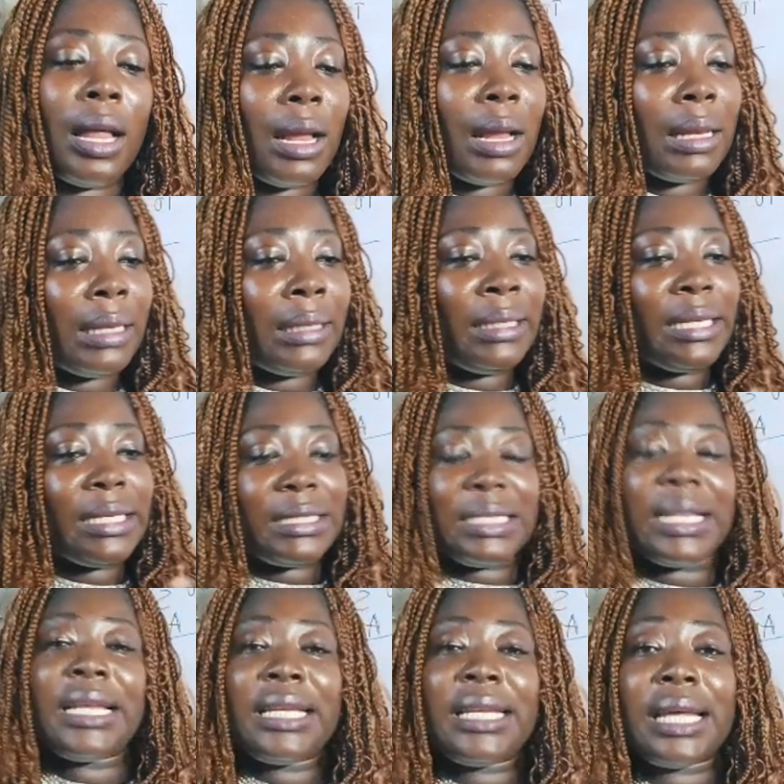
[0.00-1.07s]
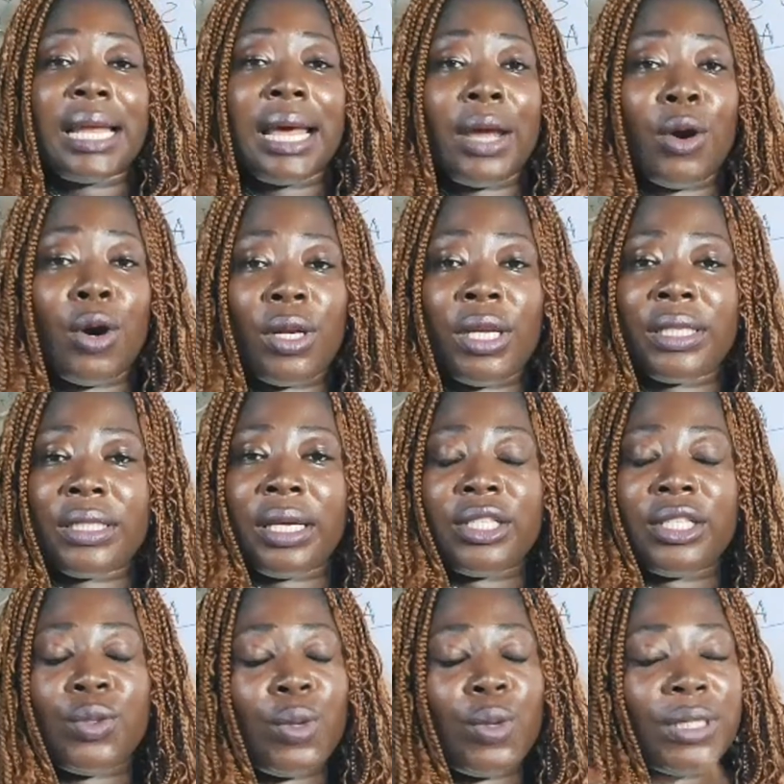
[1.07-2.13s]
this lady that I audited,
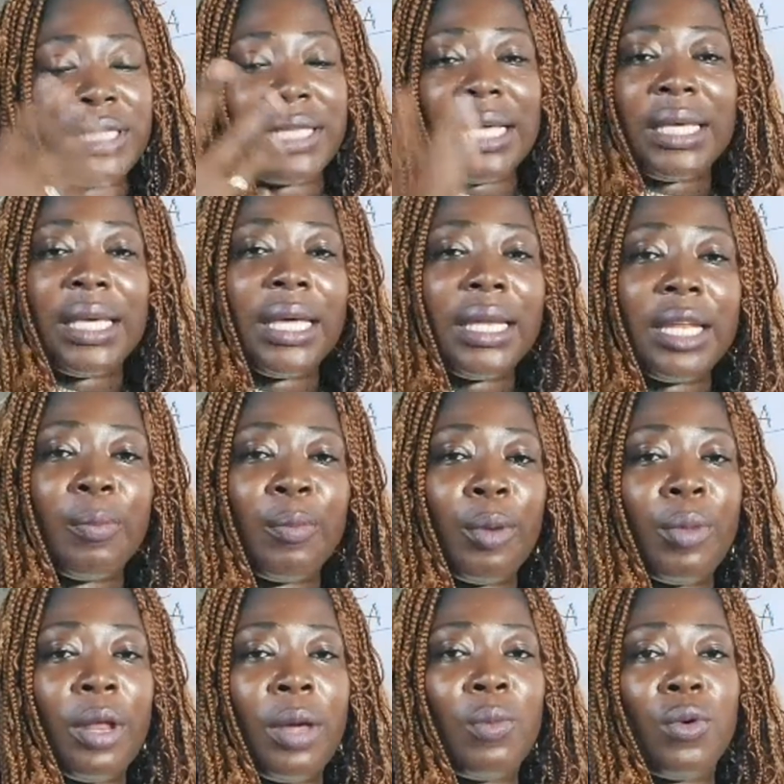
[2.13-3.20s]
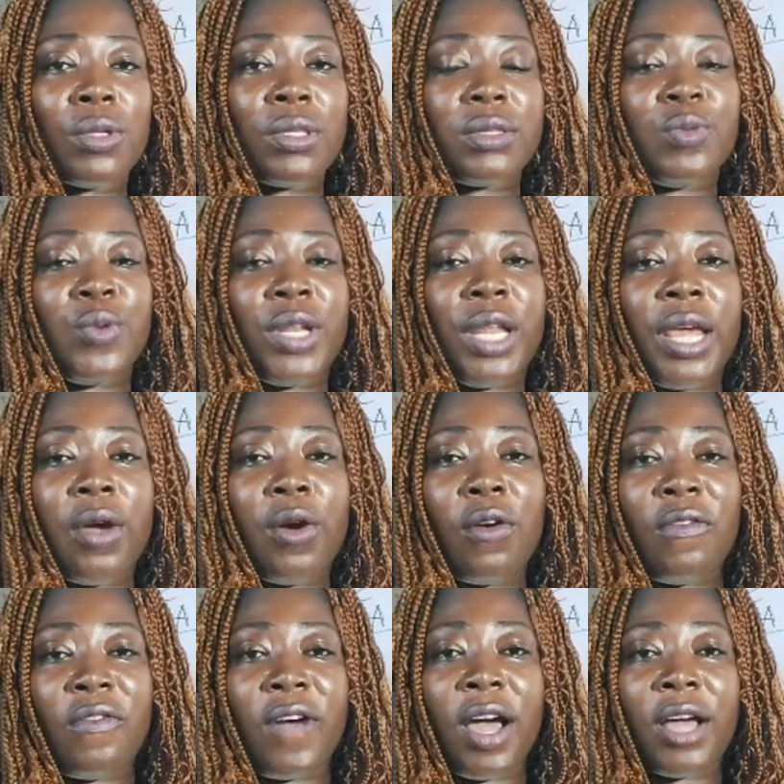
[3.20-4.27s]
she was thinking the problem was with her
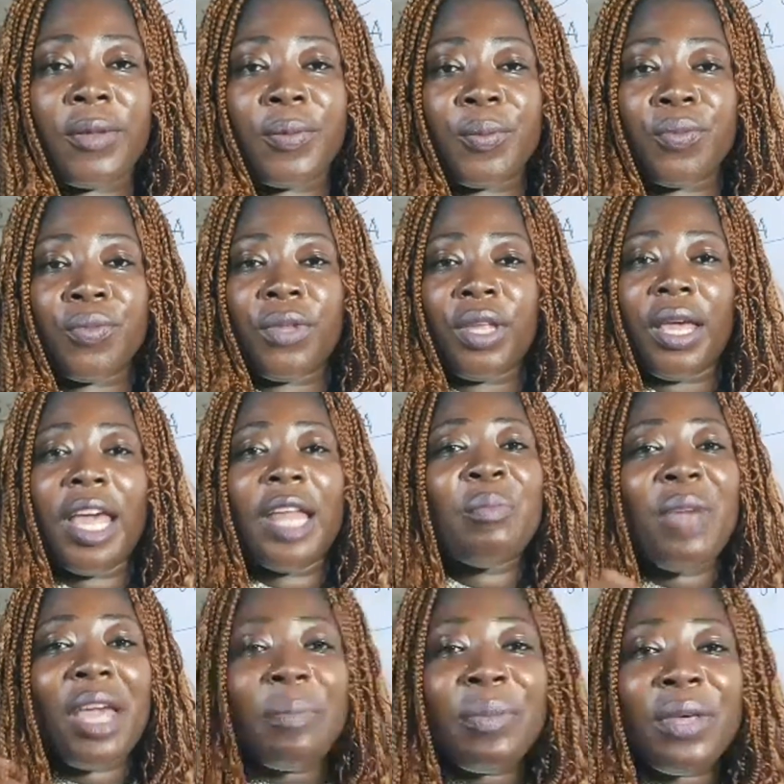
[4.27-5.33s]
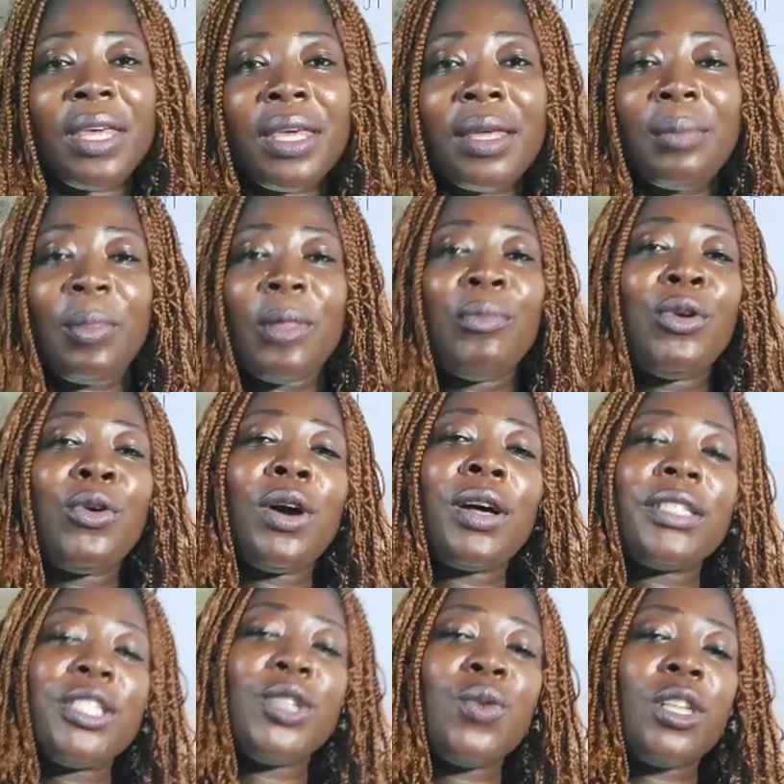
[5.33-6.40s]
offer, and maybe
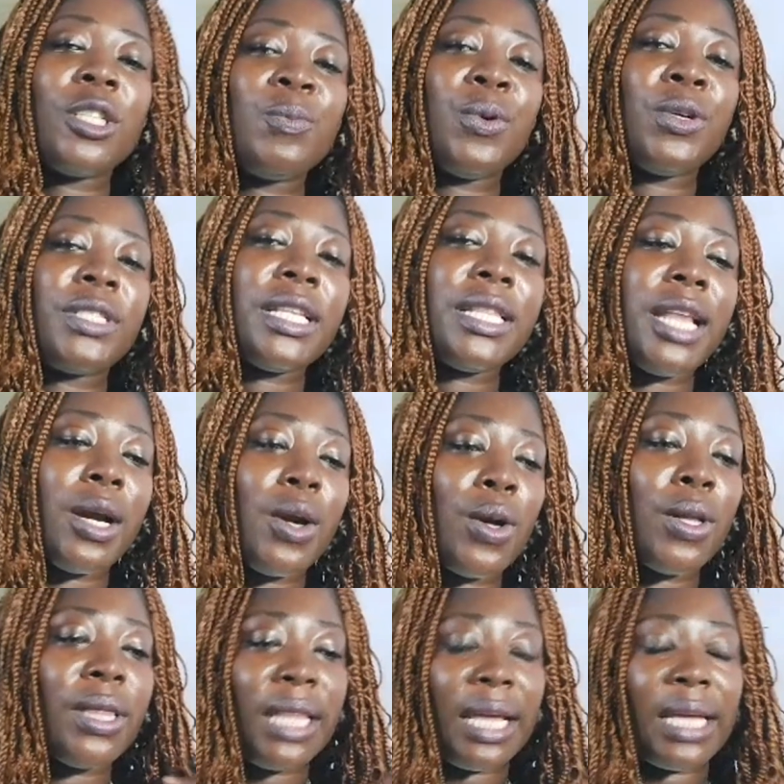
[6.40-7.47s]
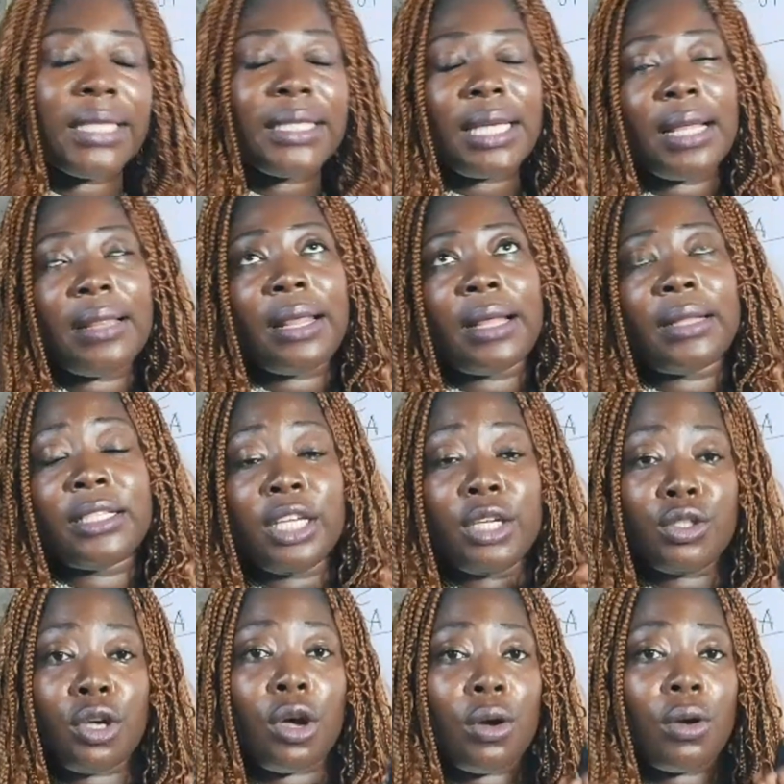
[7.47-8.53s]
because she was posting the content and then
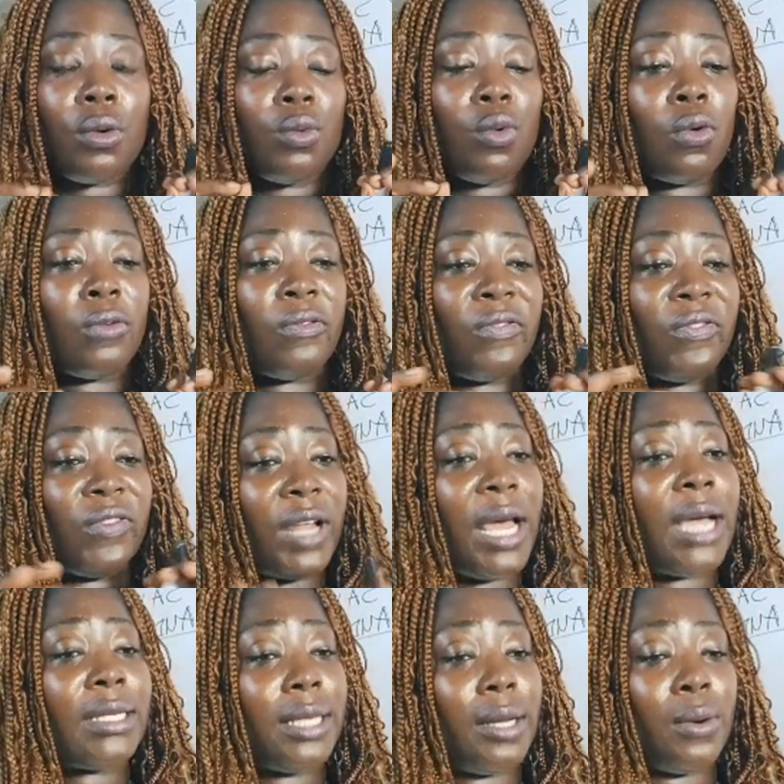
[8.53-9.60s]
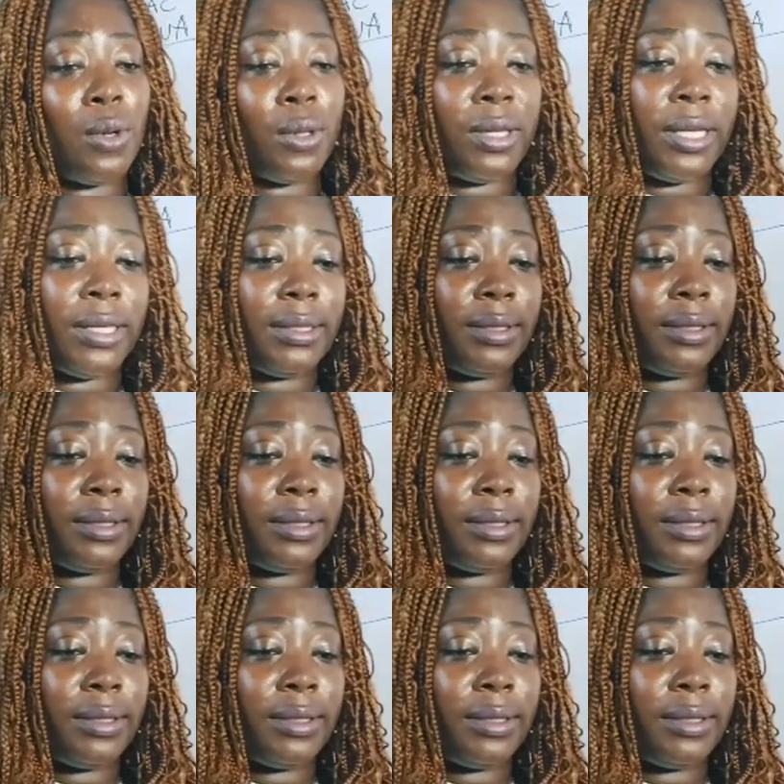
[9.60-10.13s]
TikTok will flag the content.